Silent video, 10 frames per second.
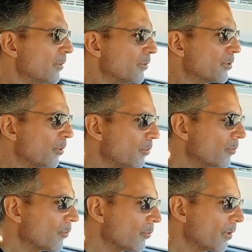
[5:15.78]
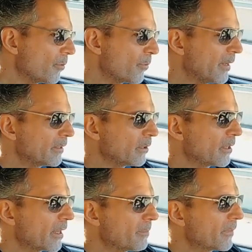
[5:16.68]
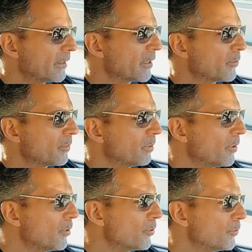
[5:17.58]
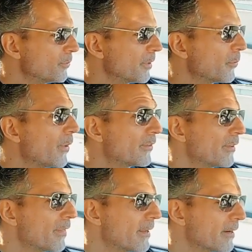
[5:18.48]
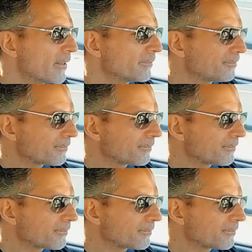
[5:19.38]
So when we went to look up the liquid blue, it wasn't there.